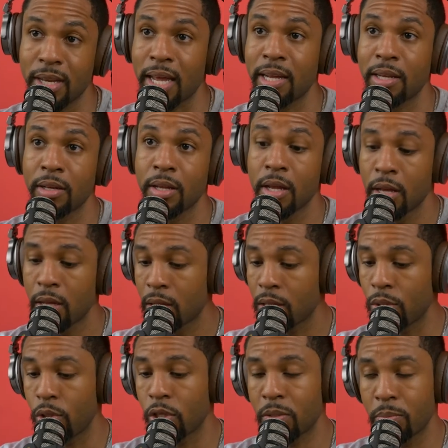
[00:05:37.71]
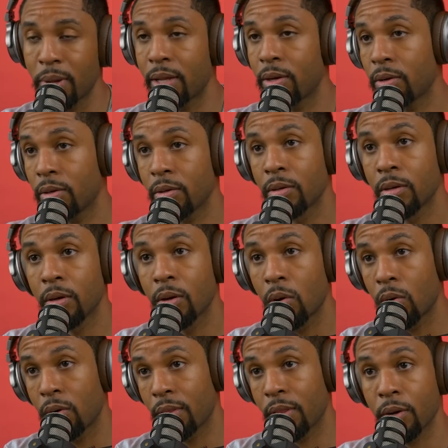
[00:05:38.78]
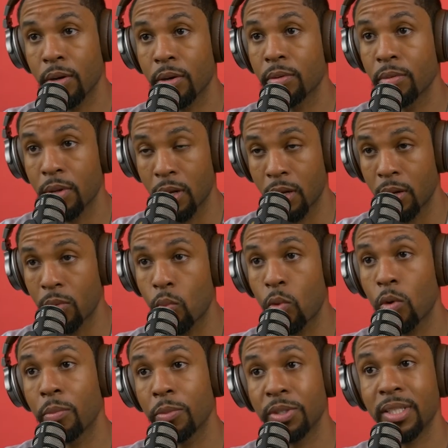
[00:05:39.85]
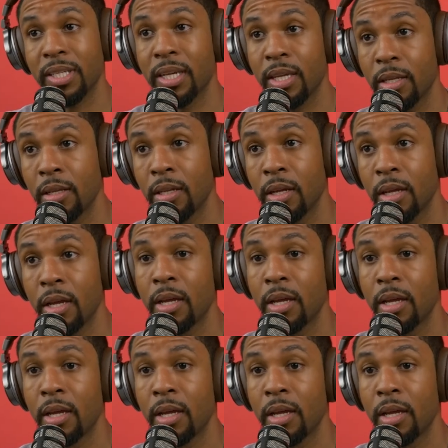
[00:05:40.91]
light looked better on their uh, warmer skin